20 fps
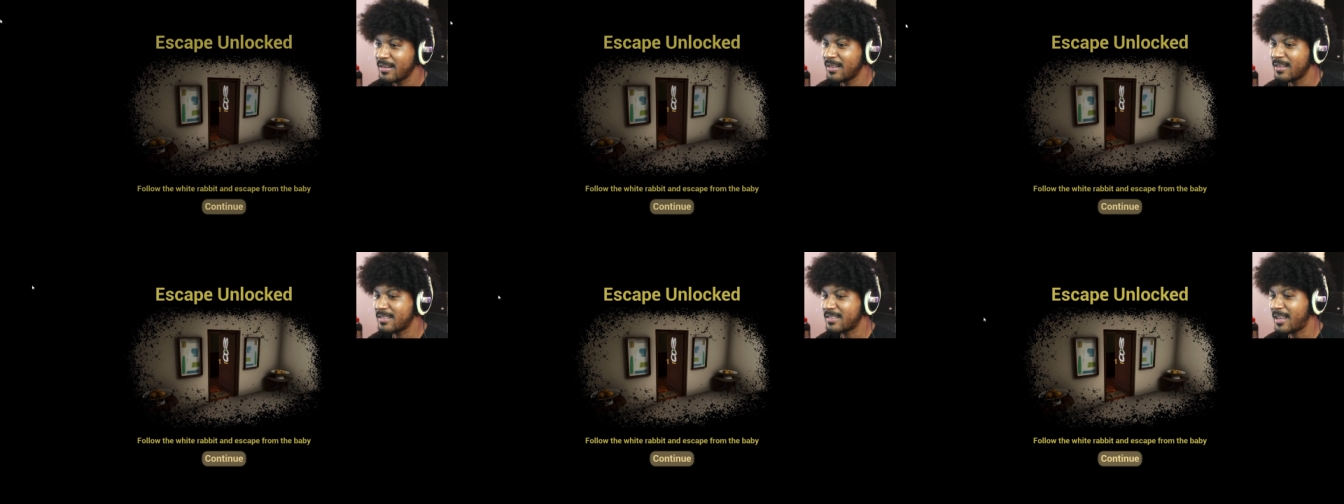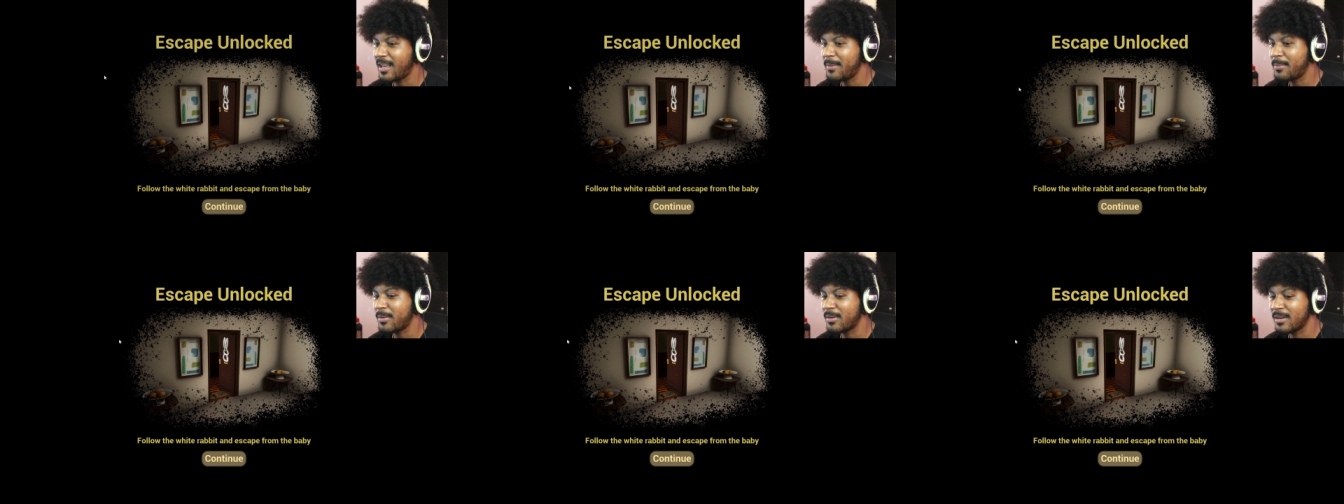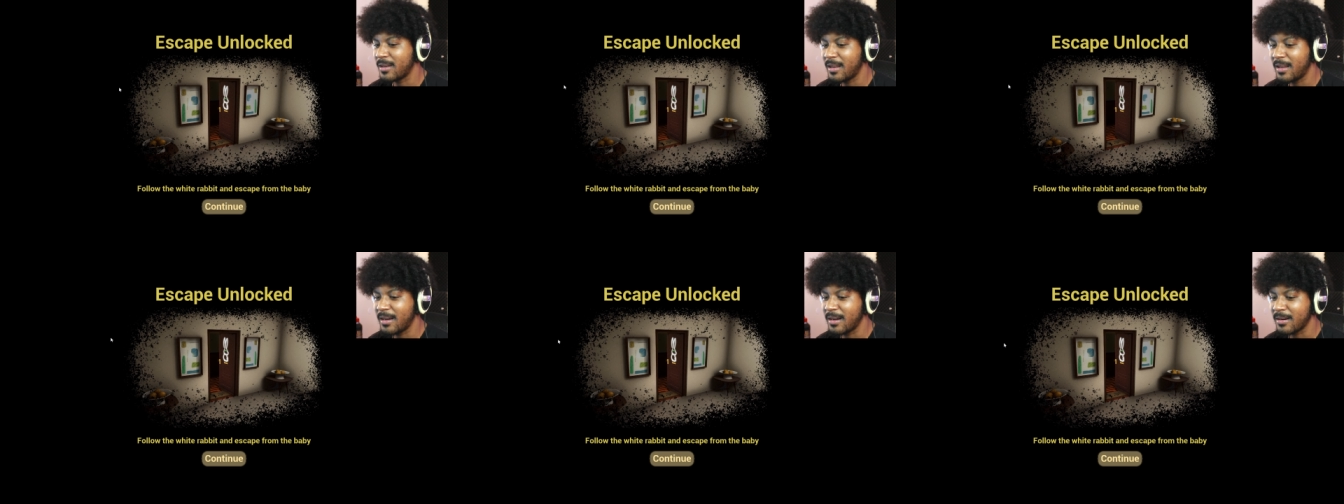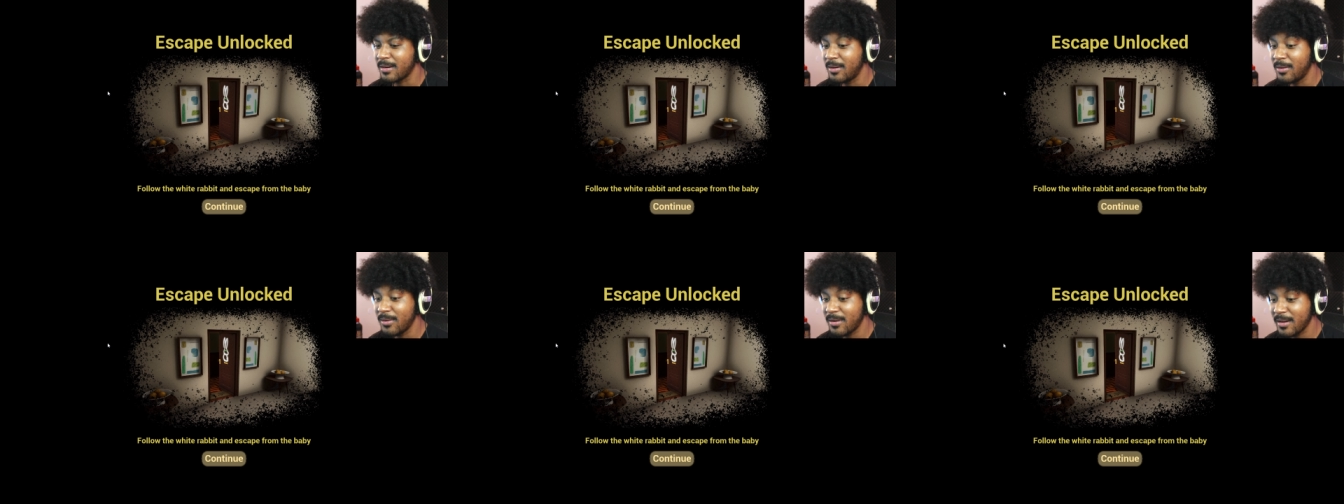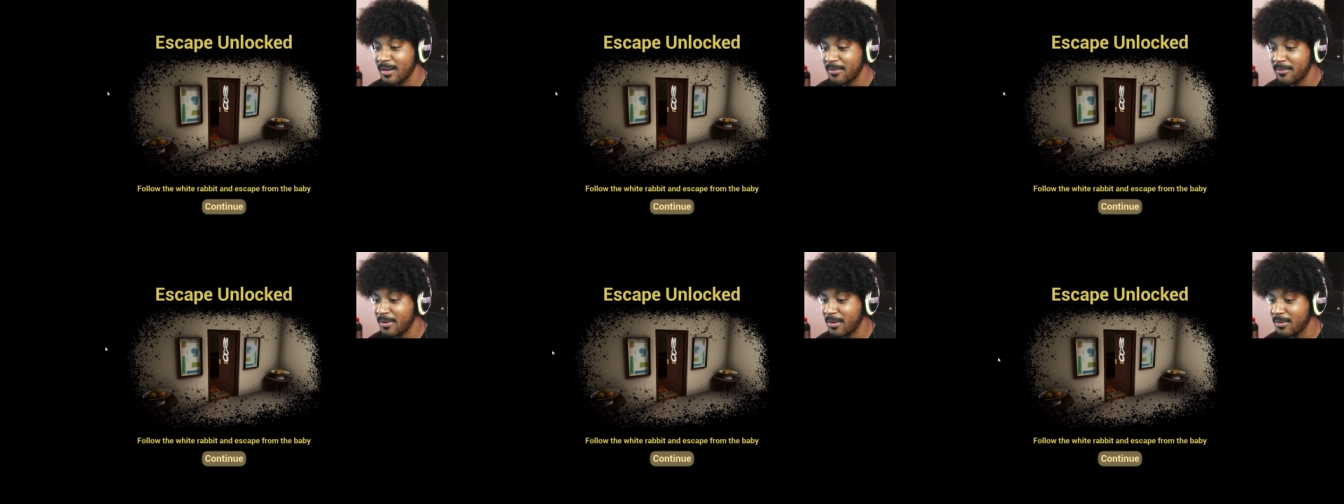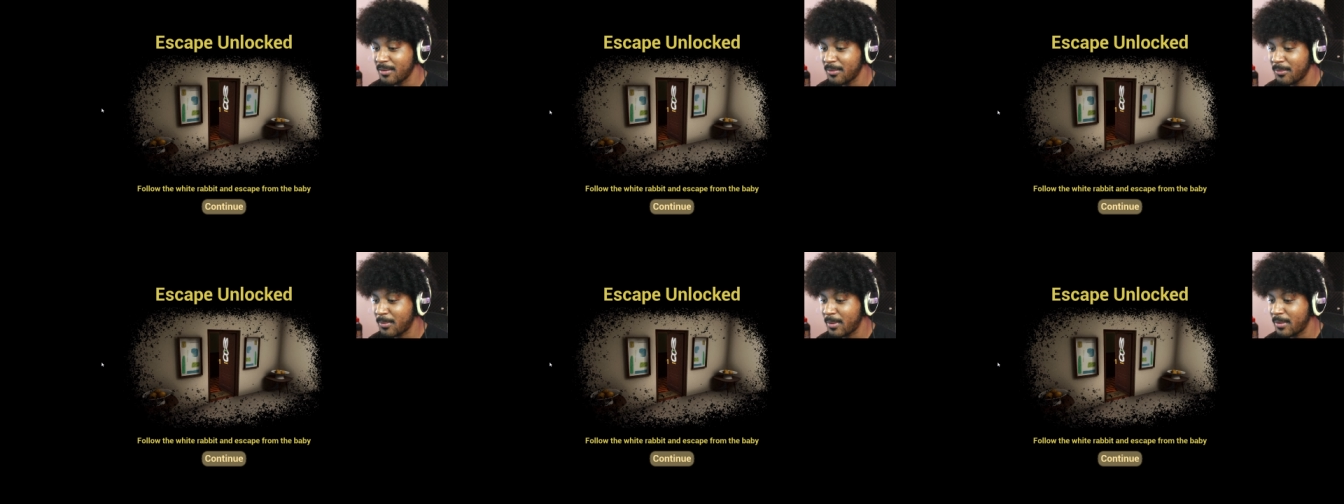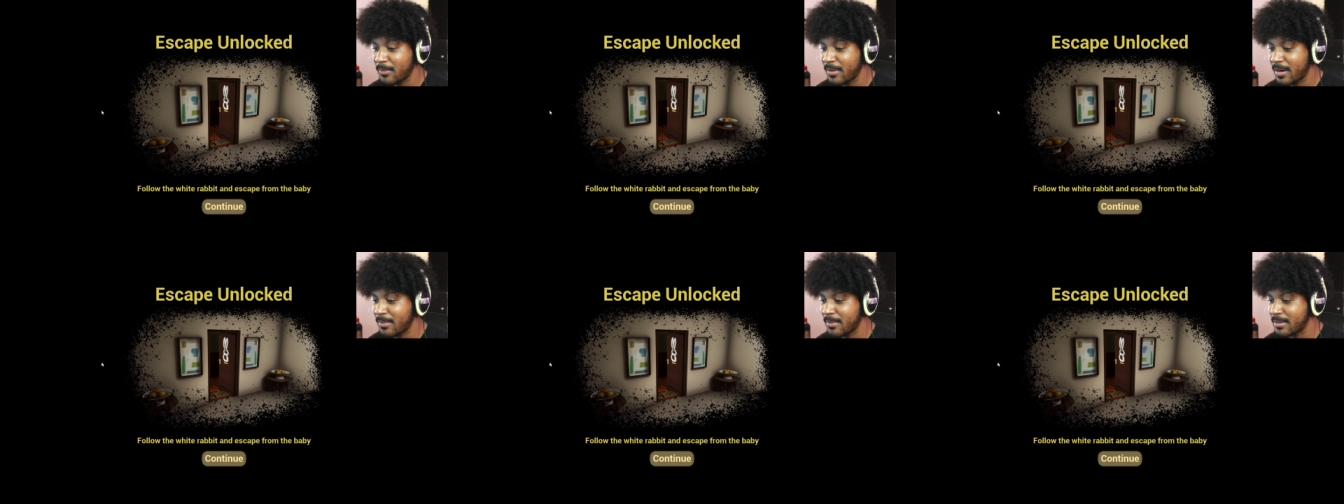Escape unlocked. Okay, follow the
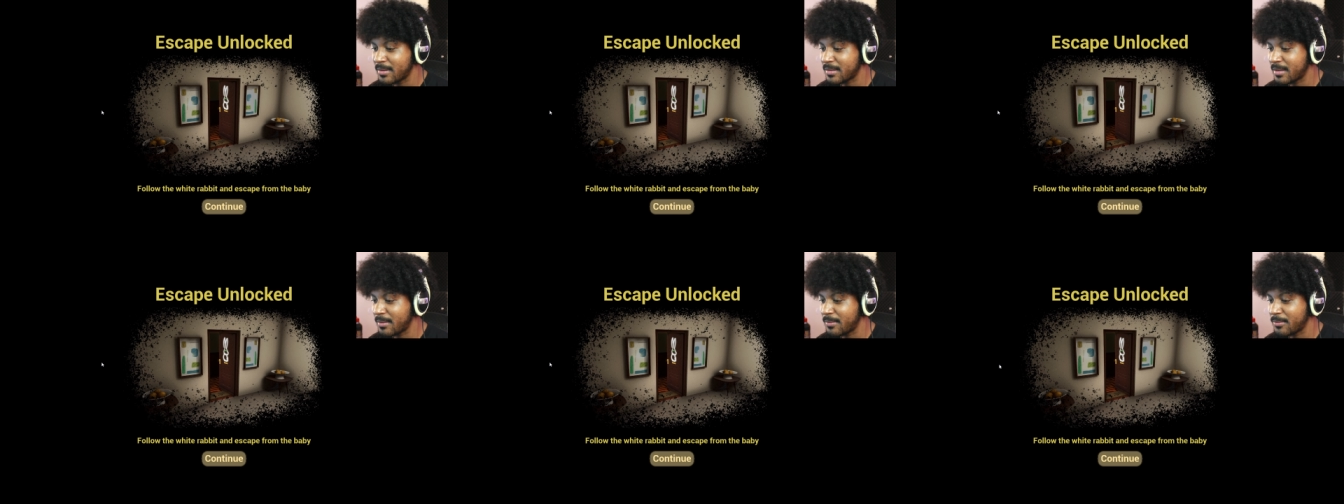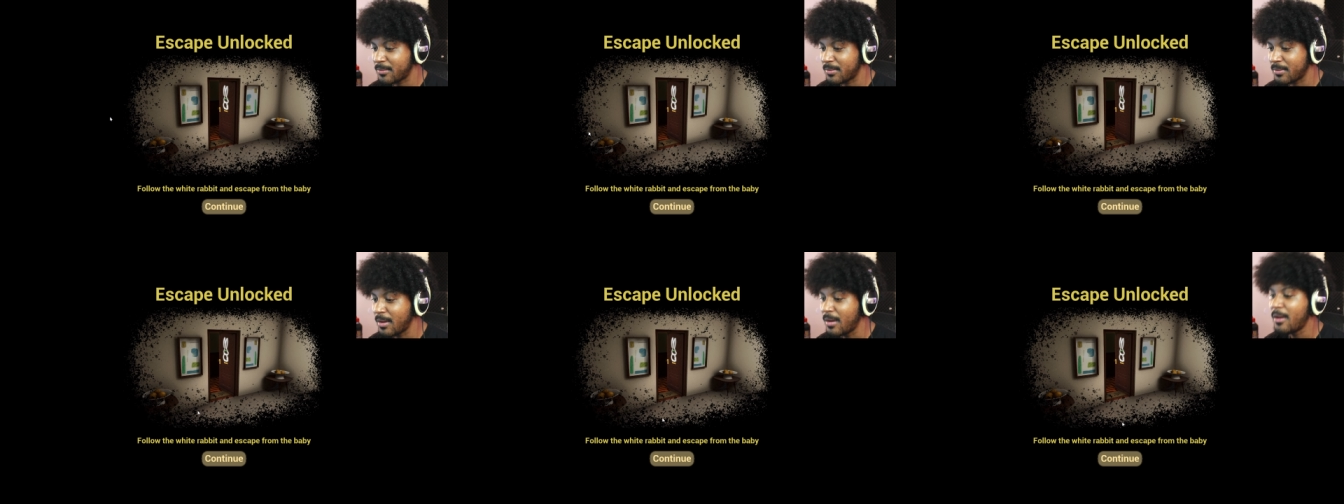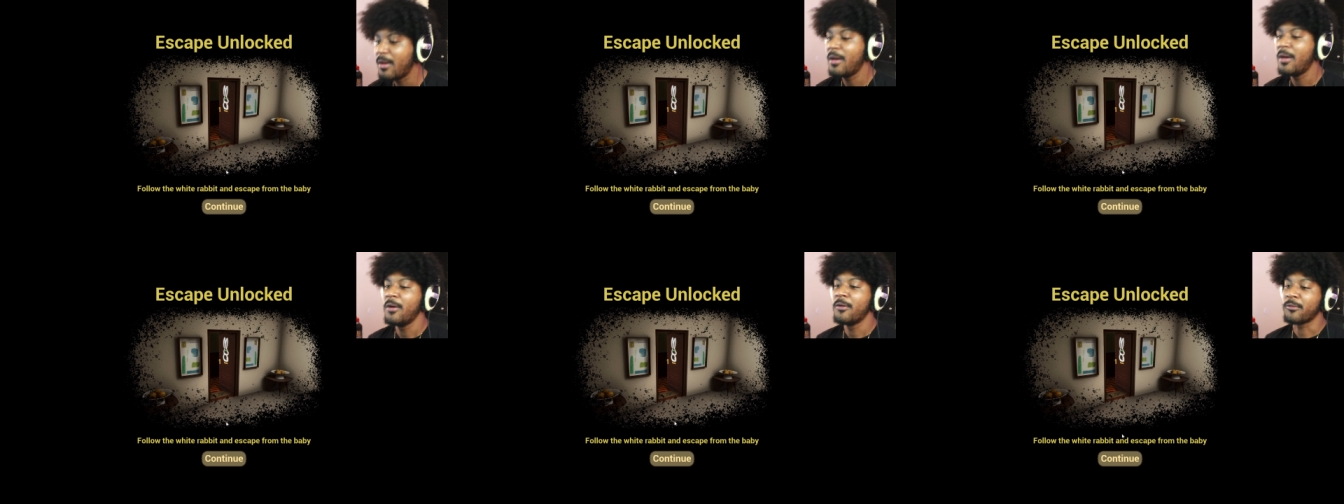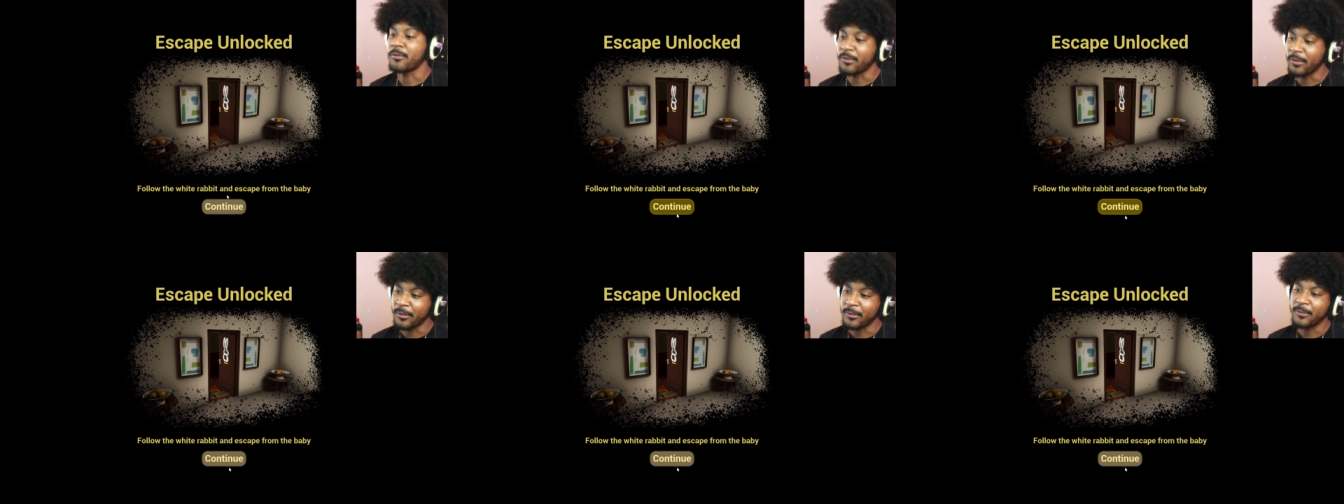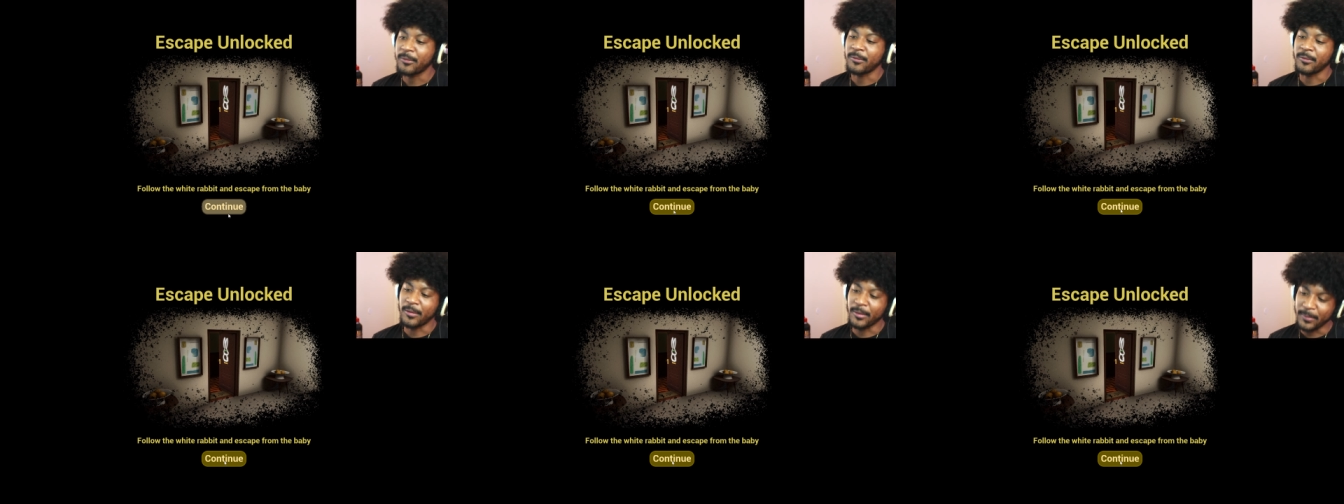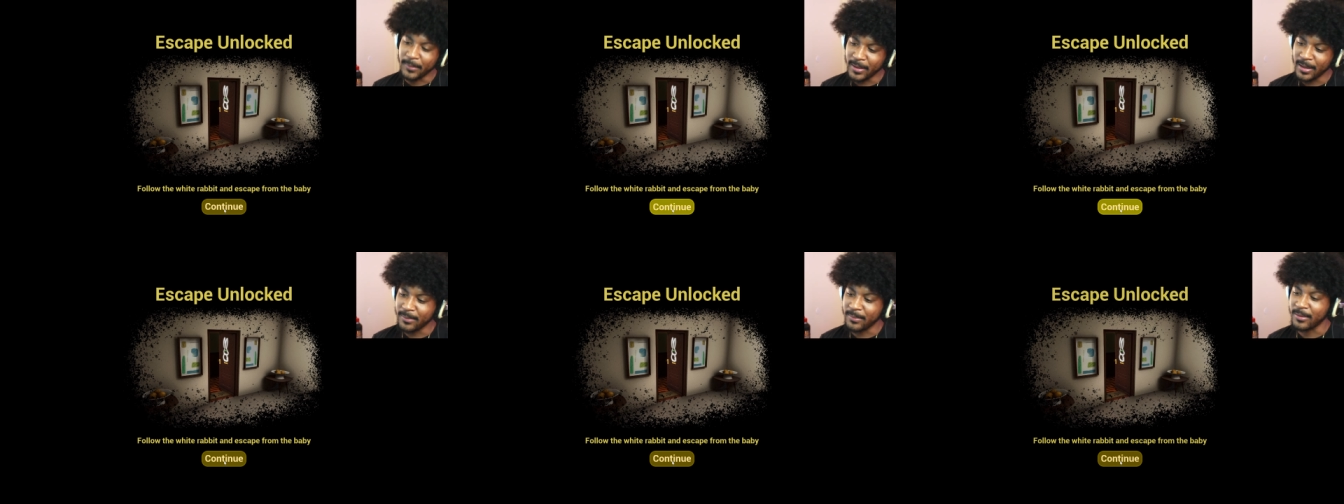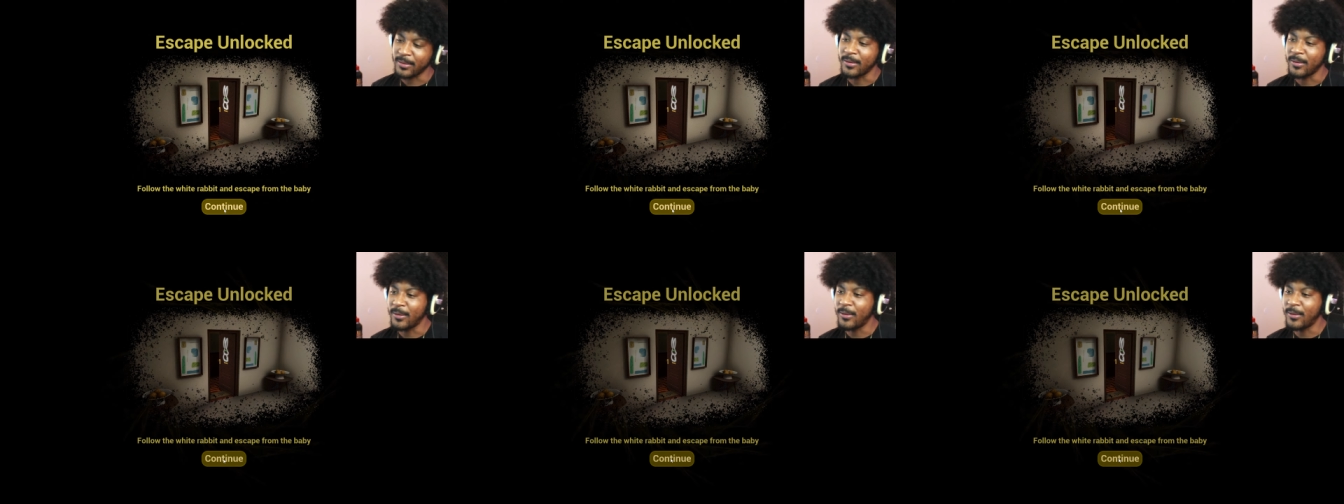white rabbit. Escape from the baby.